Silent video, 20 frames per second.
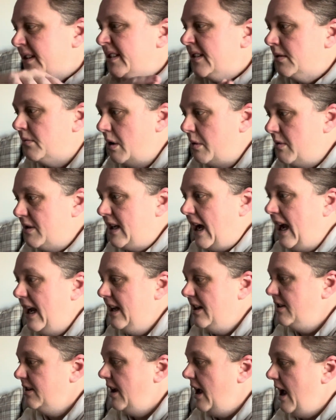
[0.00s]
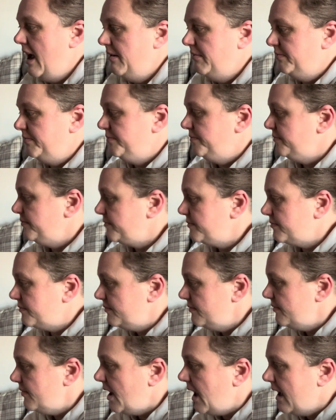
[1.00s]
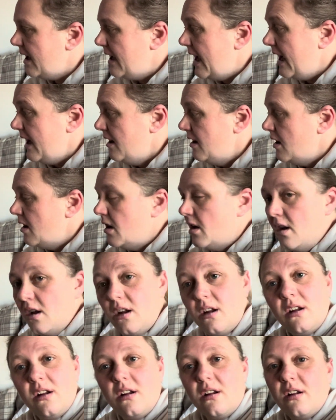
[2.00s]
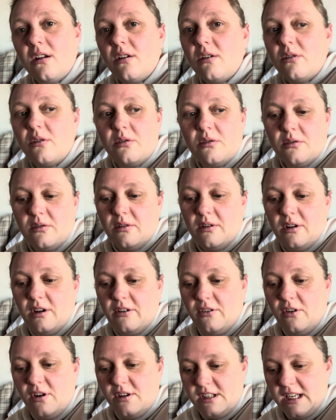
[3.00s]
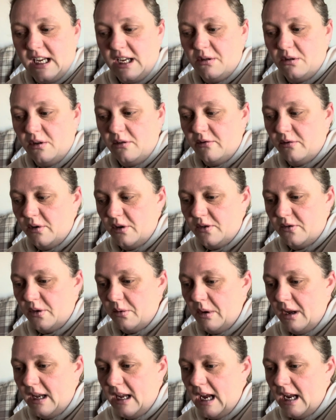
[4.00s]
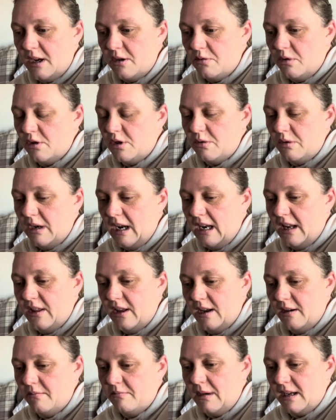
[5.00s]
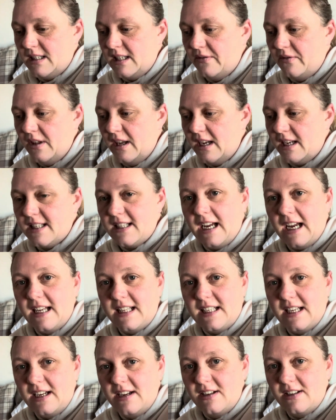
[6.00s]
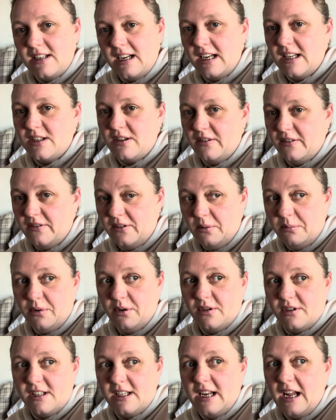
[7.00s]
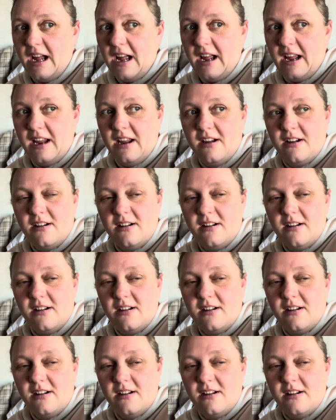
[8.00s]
we were tired. Yeah, I thought I'd take you along with us for the weekend. We're not doing anything massively exciting. Danny's at football today,